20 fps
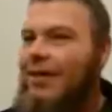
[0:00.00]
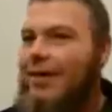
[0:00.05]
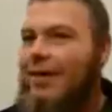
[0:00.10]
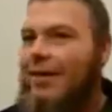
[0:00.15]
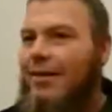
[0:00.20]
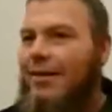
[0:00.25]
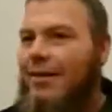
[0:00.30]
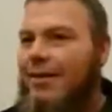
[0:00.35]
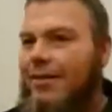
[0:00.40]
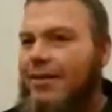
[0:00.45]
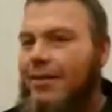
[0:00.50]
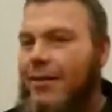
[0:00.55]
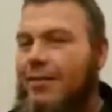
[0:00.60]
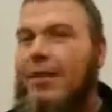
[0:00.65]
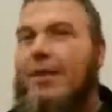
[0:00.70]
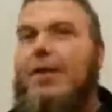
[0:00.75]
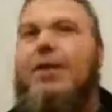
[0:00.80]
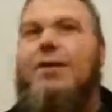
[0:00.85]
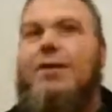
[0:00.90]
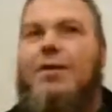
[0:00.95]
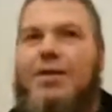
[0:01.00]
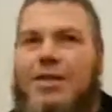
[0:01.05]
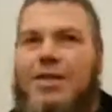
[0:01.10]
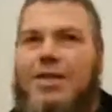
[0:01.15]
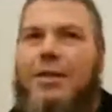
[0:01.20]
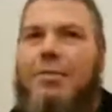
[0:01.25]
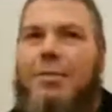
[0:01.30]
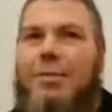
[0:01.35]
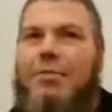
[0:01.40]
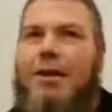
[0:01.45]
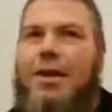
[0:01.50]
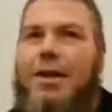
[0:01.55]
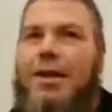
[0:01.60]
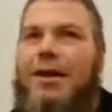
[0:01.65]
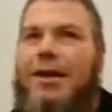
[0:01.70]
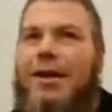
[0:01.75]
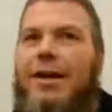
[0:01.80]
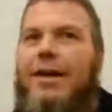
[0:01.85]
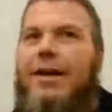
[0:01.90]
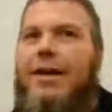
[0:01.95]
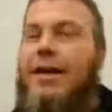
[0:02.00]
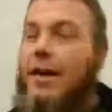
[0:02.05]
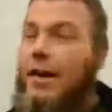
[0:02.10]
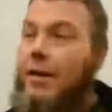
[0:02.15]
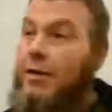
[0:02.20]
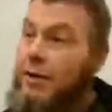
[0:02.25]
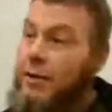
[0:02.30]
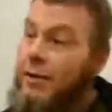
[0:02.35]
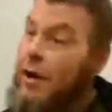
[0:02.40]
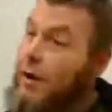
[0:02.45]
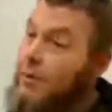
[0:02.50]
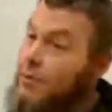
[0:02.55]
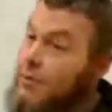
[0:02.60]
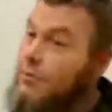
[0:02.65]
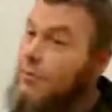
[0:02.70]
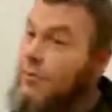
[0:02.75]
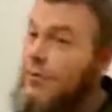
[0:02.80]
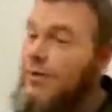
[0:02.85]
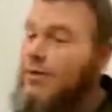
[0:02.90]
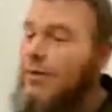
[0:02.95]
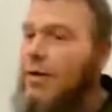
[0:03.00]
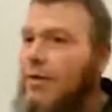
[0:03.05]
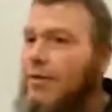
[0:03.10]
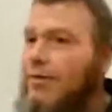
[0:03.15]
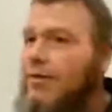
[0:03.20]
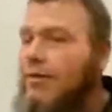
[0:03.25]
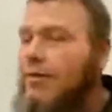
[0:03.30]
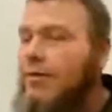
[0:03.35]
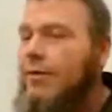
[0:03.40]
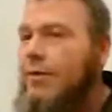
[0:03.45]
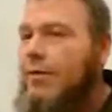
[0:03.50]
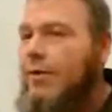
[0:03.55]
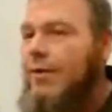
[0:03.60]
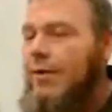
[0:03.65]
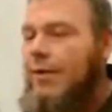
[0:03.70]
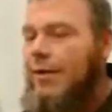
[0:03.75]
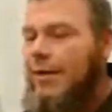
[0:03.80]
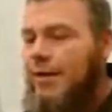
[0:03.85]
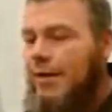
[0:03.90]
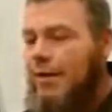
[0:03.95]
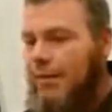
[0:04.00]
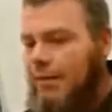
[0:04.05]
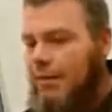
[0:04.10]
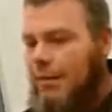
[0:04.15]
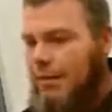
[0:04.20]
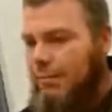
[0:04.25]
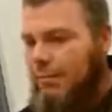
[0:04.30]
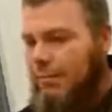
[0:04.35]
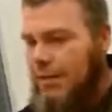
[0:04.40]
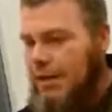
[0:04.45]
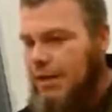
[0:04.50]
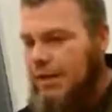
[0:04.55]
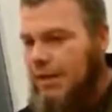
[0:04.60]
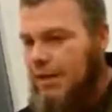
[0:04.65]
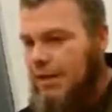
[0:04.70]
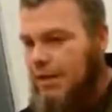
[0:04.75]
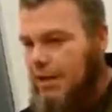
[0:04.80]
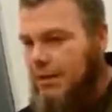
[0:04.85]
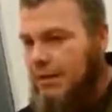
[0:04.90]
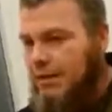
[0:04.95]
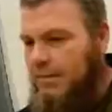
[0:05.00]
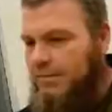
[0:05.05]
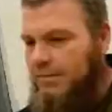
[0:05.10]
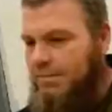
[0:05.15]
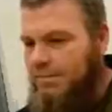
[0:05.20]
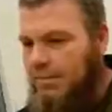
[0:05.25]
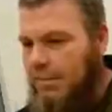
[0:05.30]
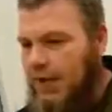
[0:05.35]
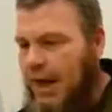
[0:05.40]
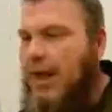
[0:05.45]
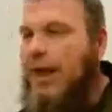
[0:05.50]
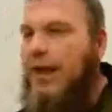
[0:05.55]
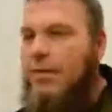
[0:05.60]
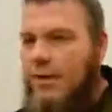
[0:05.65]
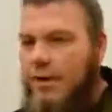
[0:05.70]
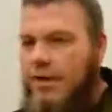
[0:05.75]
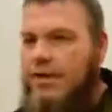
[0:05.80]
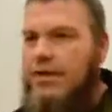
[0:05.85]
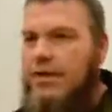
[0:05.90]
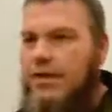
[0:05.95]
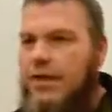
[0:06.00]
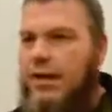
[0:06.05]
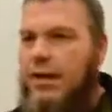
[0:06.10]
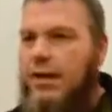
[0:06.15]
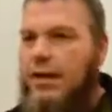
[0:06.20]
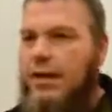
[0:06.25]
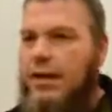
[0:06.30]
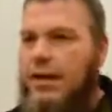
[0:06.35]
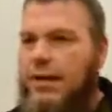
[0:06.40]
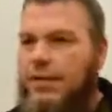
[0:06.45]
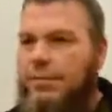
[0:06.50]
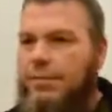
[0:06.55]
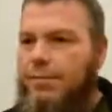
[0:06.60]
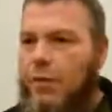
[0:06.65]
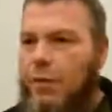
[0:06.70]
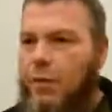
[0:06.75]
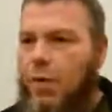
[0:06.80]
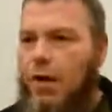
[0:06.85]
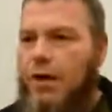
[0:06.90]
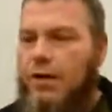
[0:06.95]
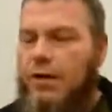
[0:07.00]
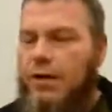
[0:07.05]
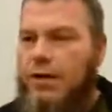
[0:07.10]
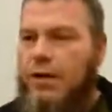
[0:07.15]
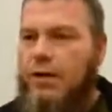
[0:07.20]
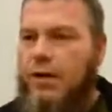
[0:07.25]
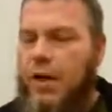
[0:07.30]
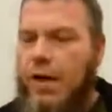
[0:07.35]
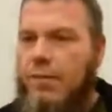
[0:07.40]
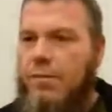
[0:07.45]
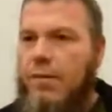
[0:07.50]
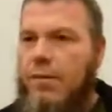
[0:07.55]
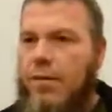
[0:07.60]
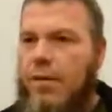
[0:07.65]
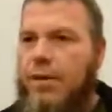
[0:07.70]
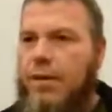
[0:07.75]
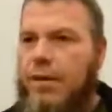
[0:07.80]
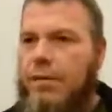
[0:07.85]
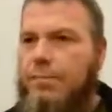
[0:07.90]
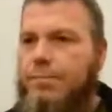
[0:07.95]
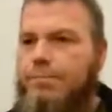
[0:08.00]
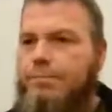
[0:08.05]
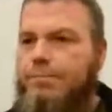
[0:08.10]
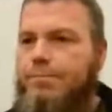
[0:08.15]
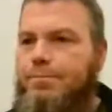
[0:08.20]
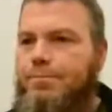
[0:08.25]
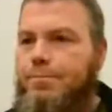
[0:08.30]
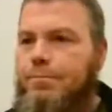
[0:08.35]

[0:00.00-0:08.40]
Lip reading: And living out a sleeping bag. I was really rough. But anyways, I walked in the library and